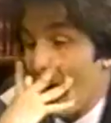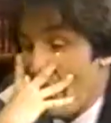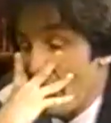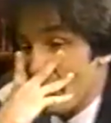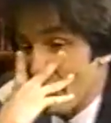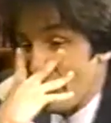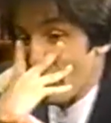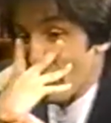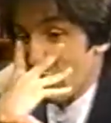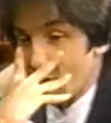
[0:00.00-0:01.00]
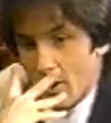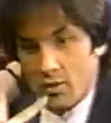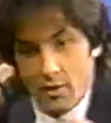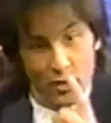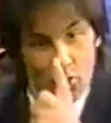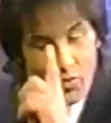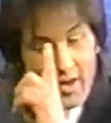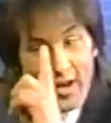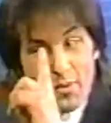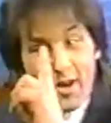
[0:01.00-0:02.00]
That's it. Good. And you're
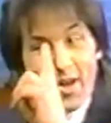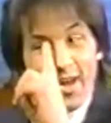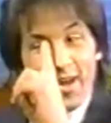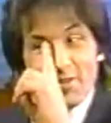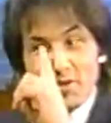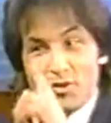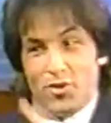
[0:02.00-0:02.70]
right on my eyes as well.